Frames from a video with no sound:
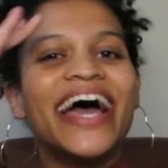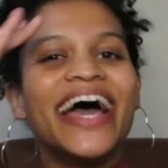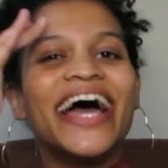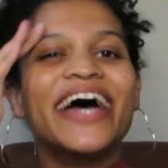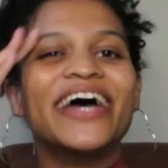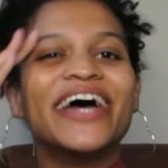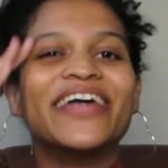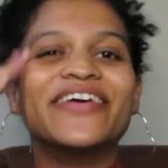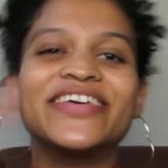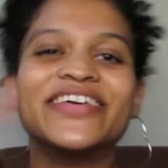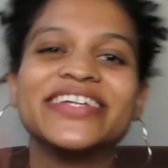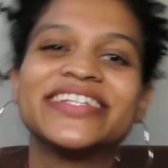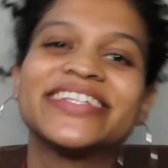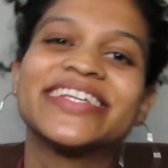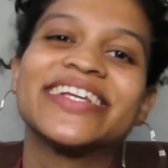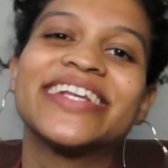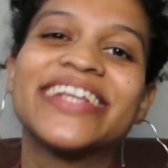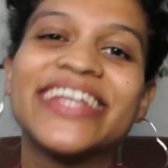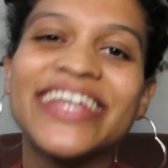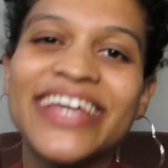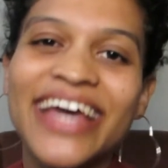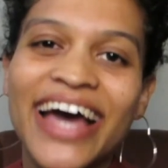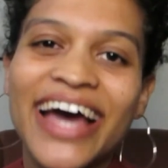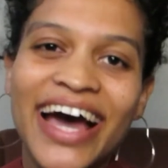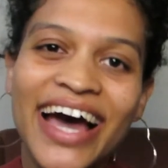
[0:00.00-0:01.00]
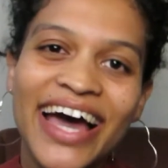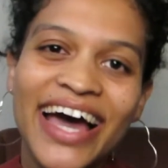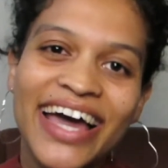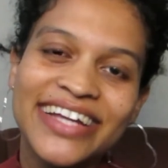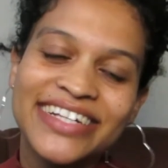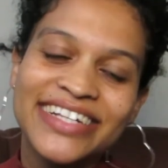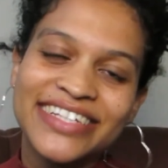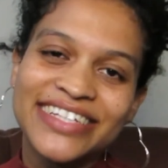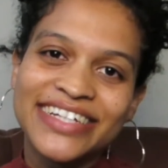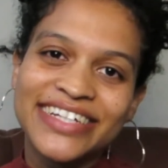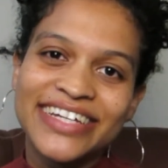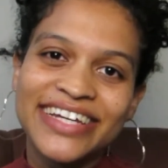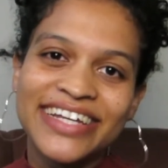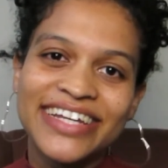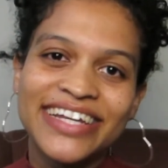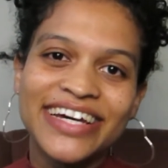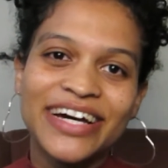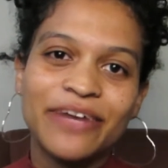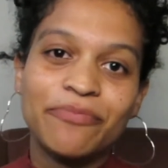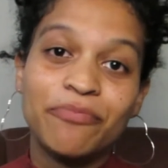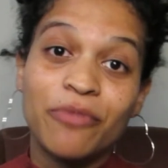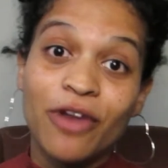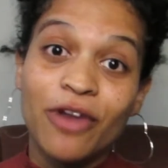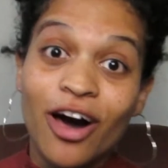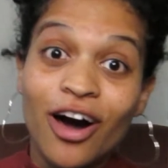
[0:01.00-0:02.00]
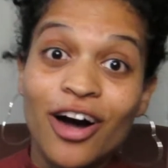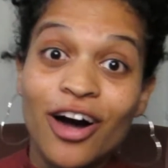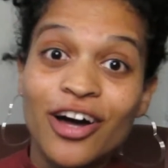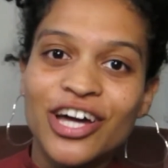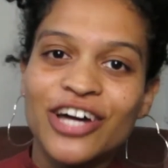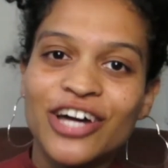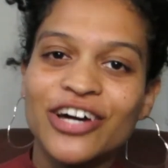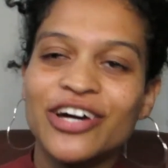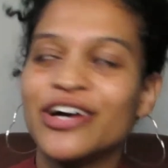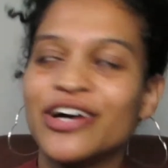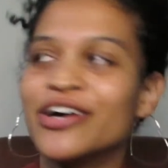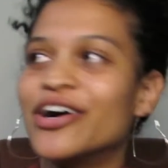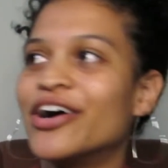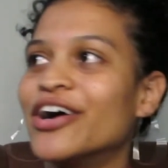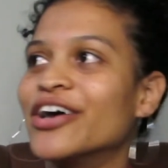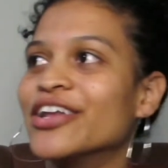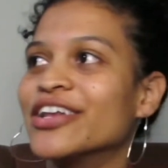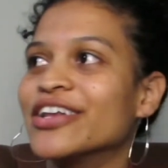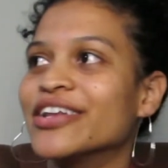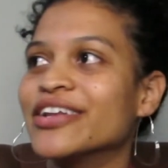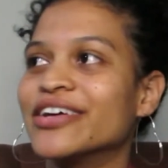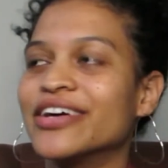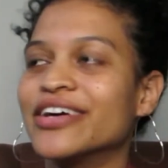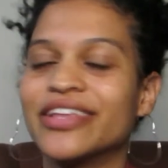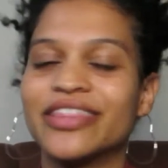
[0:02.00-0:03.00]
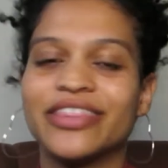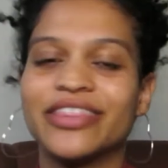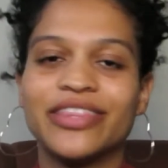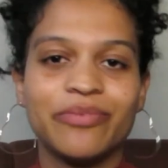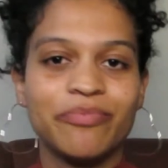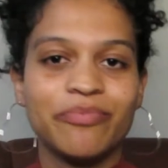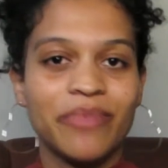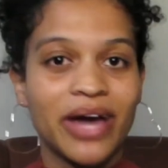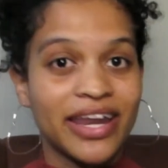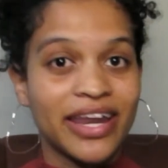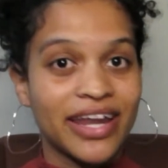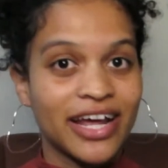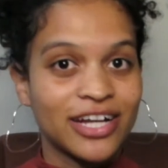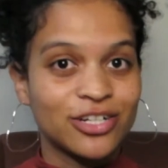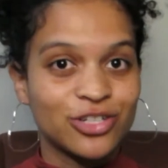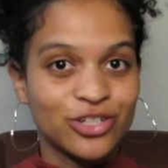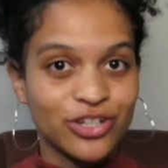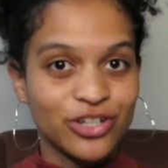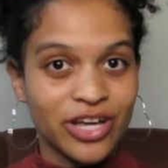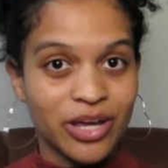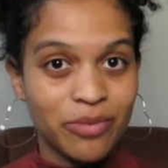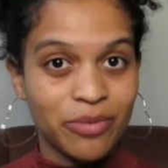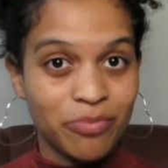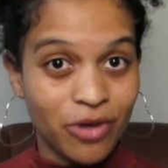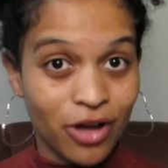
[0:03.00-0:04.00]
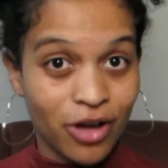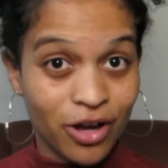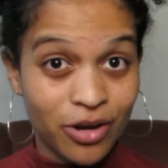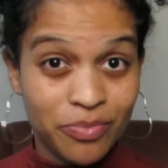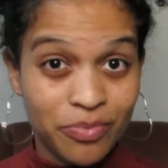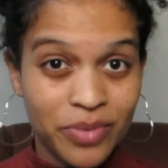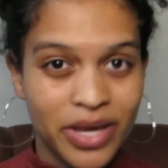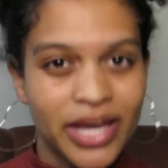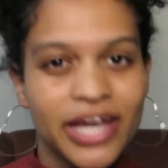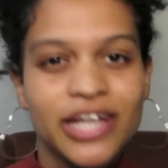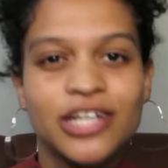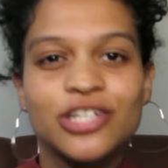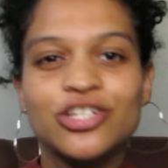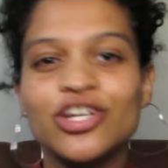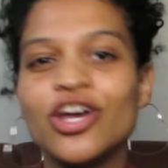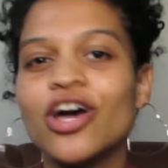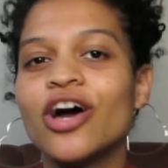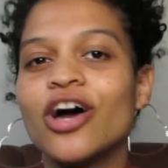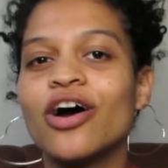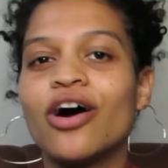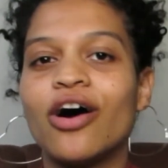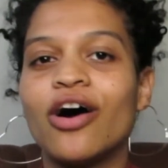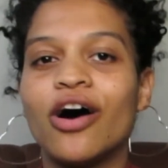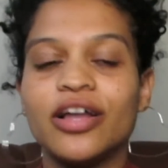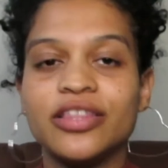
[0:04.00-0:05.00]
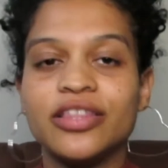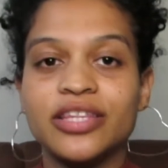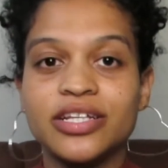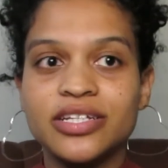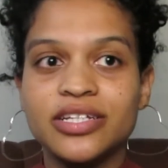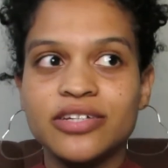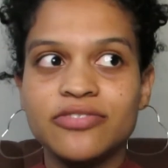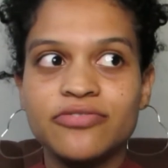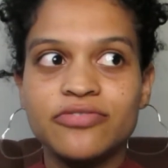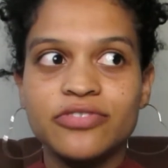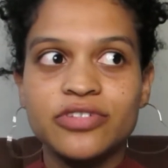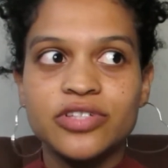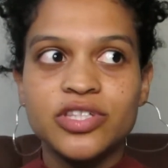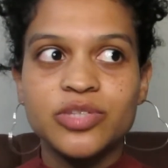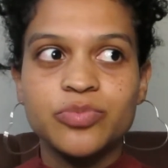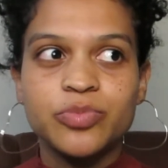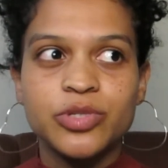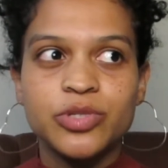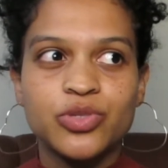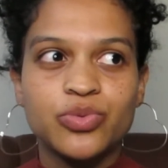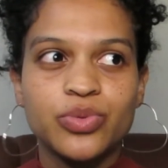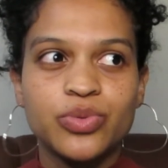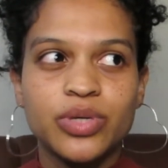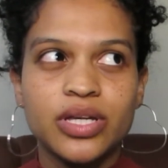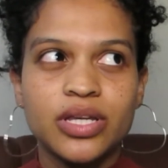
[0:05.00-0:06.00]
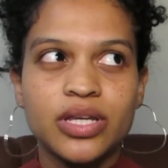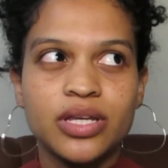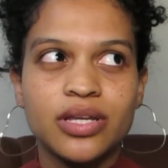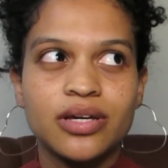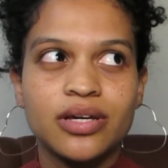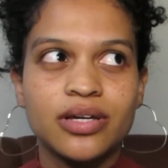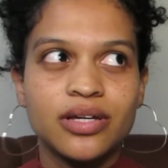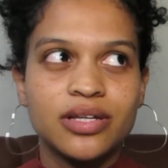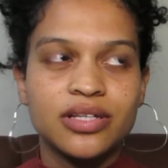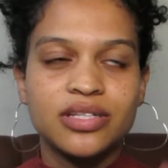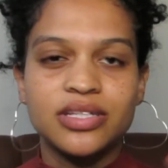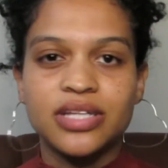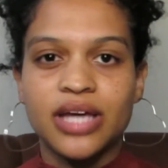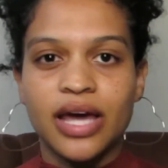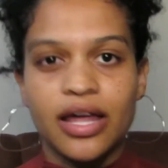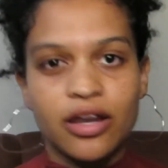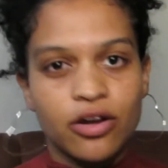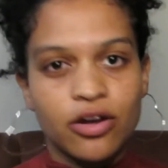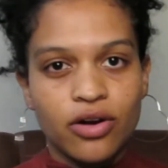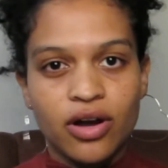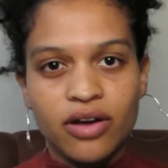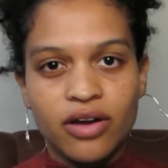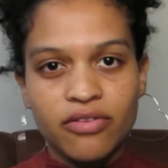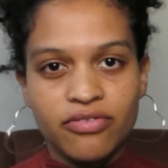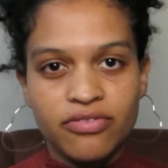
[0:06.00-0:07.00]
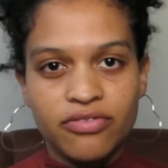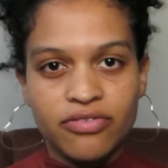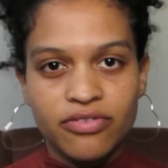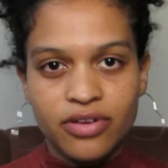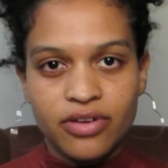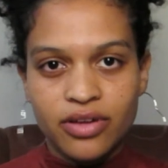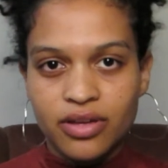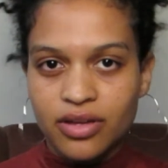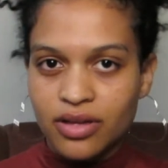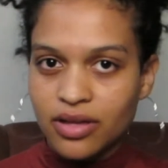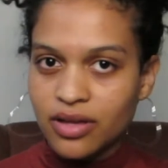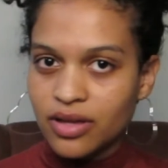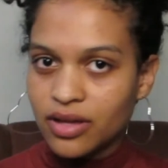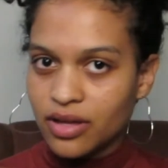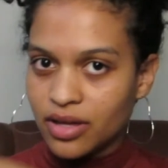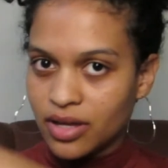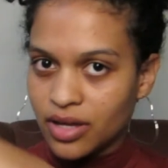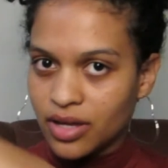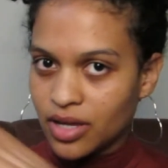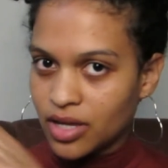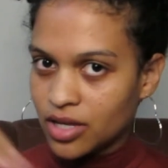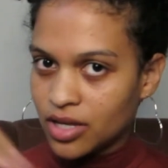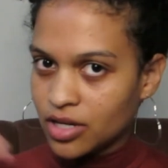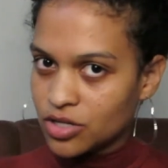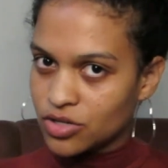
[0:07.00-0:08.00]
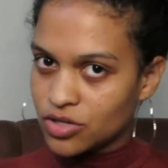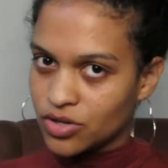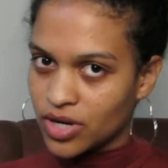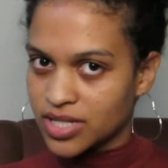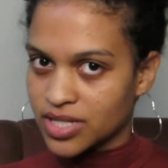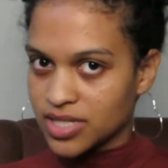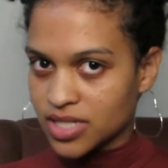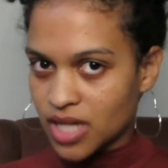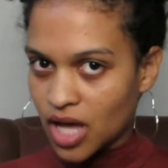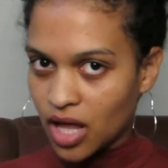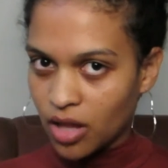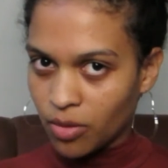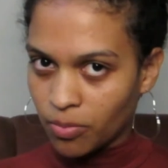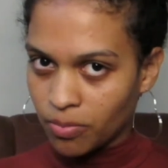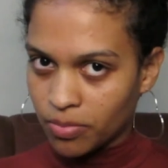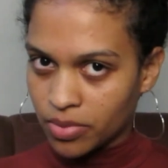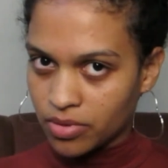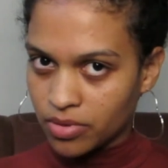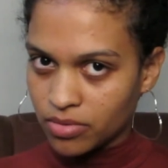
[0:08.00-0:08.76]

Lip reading: Recently I did a blog on the My Natural Hair blog page on the difference between dandruff and dry scalp.